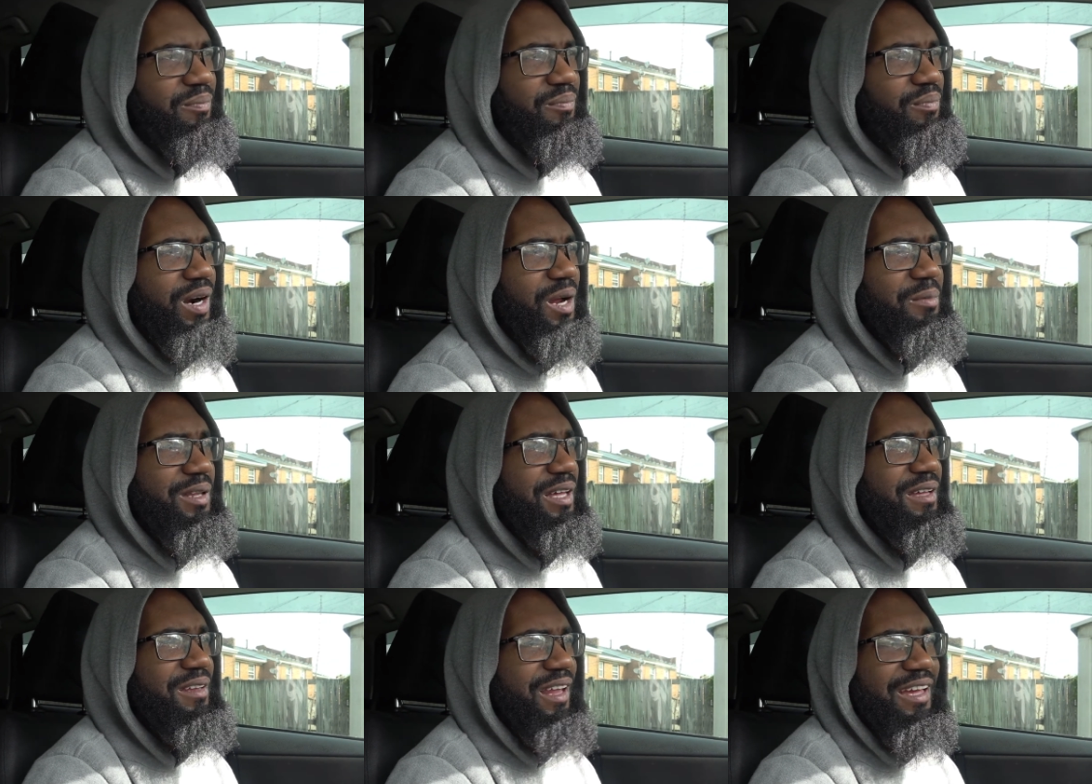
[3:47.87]

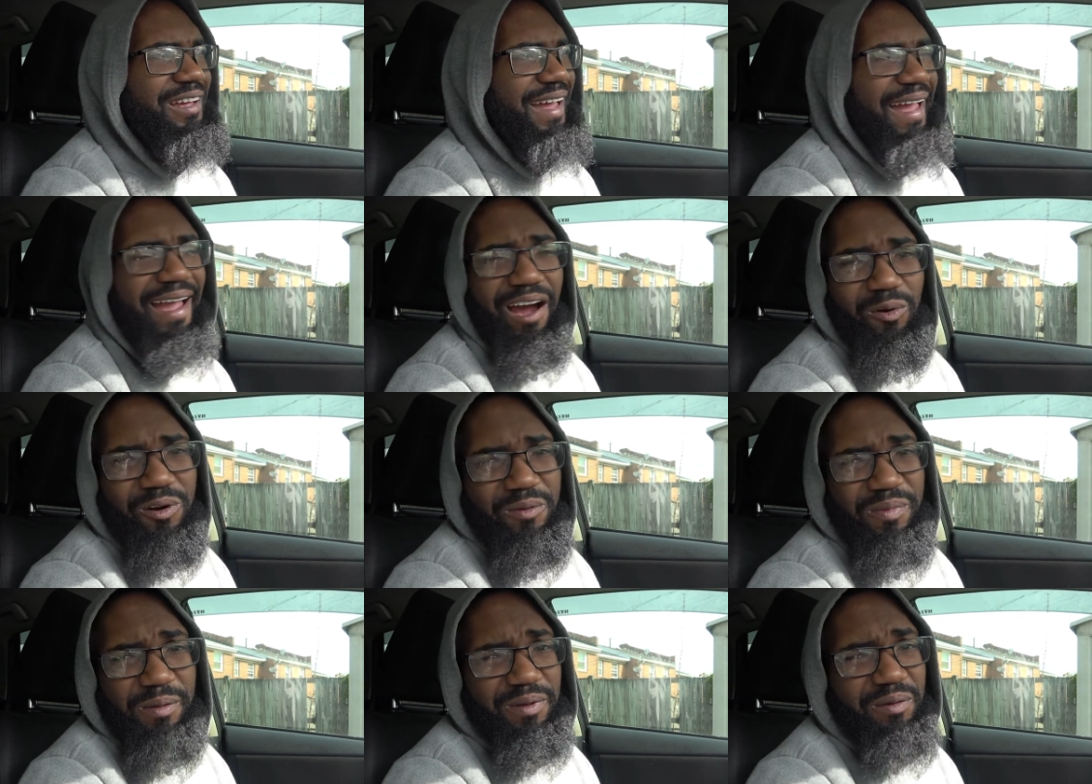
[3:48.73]
probably like an hour
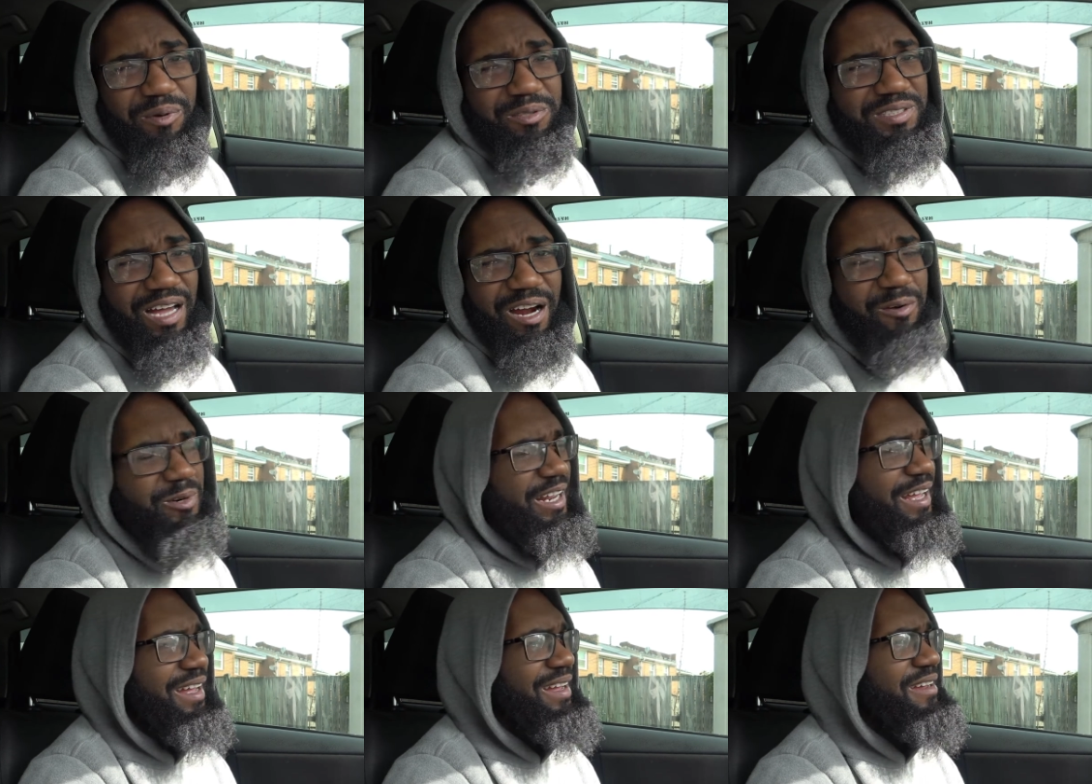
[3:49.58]
maybe at most hour and
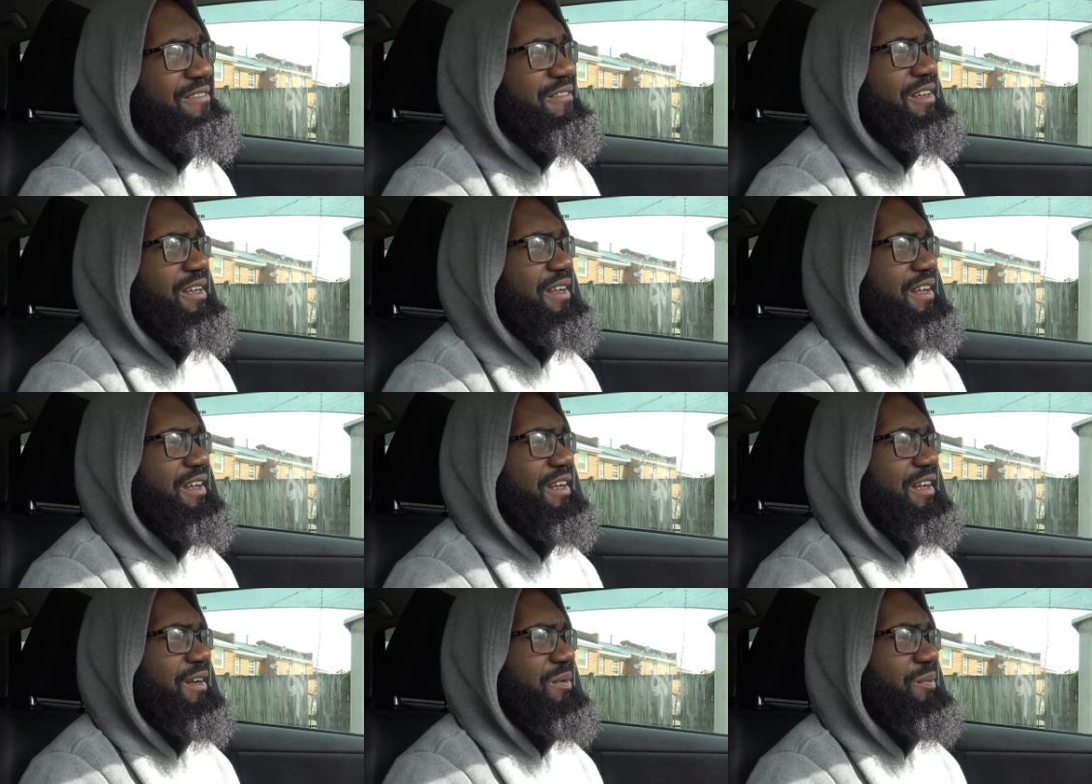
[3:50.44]
a half
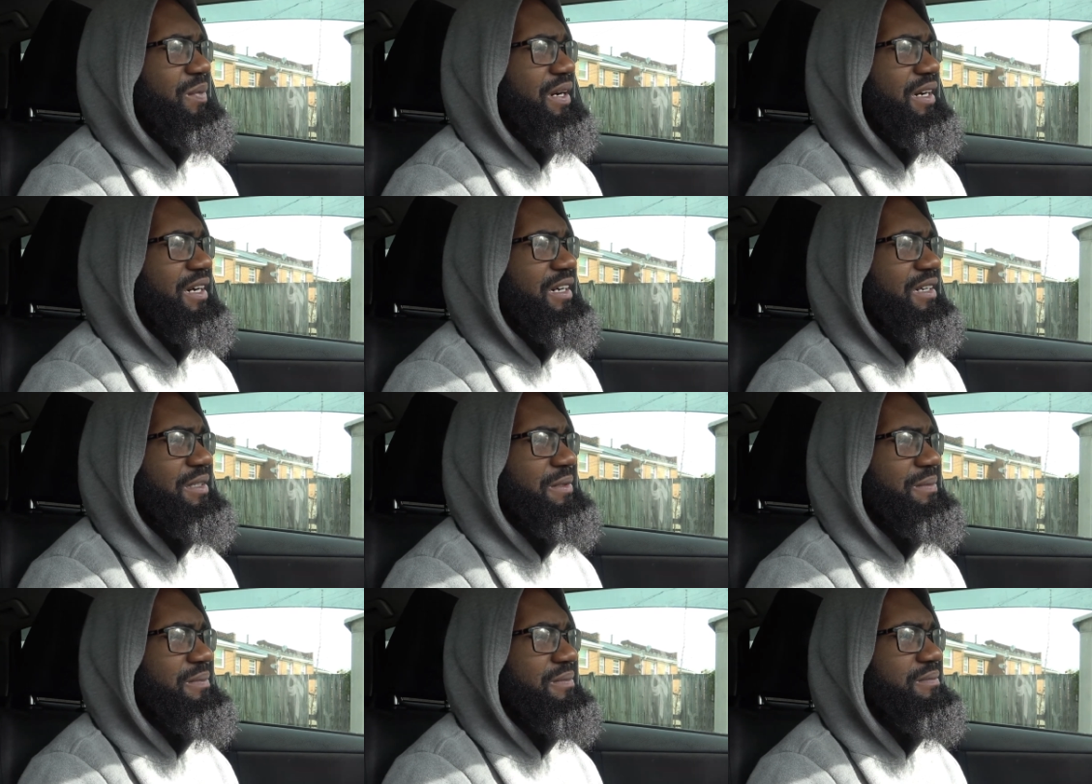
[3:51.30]
but
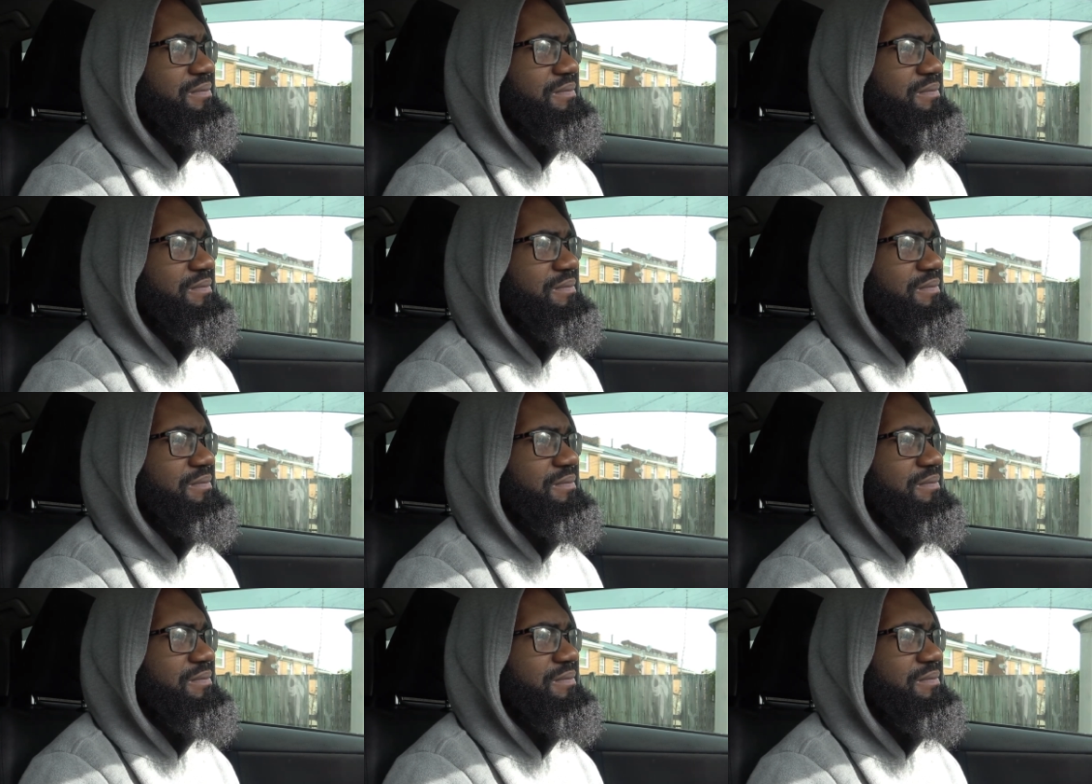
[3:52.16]
um